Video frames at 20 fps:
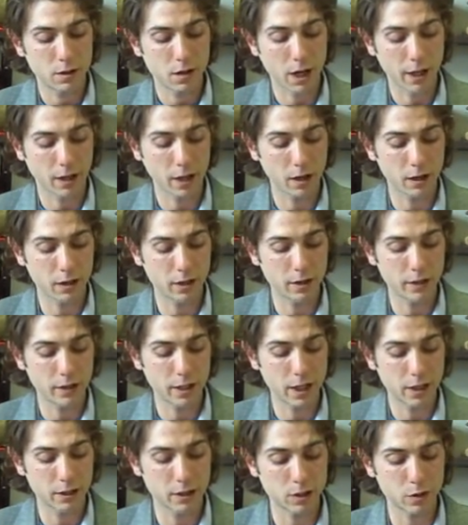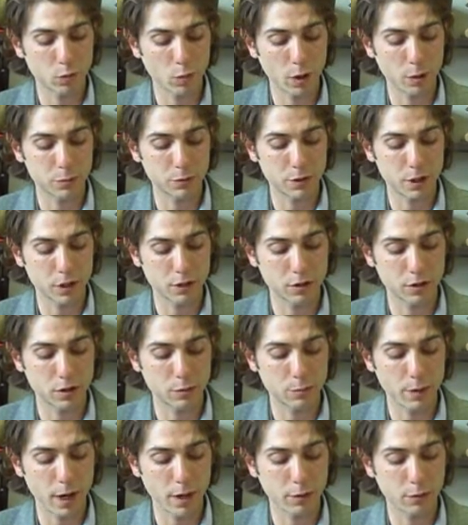I cut it in the kitchen, went upstairs to
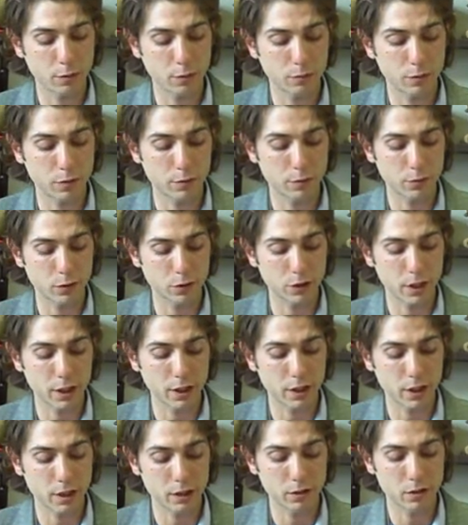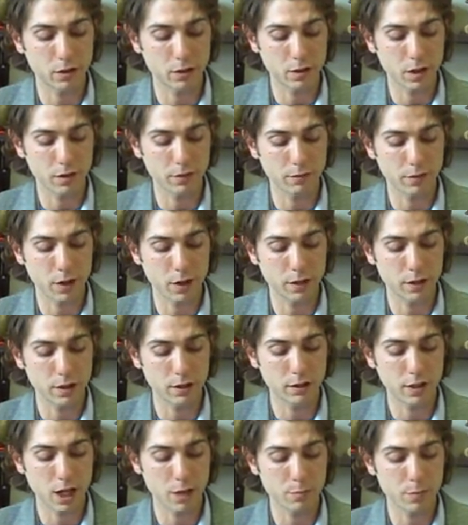the bathroom for the first aid kit, could not find
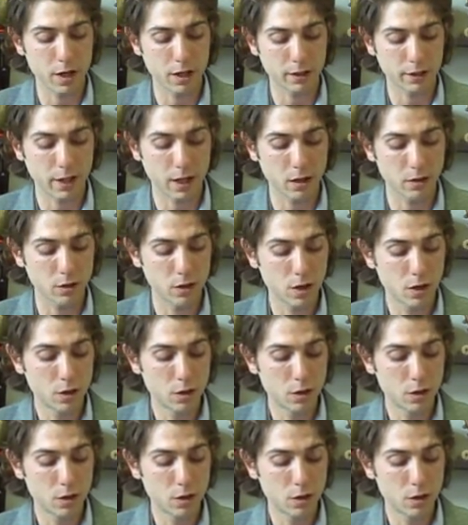it, came back down.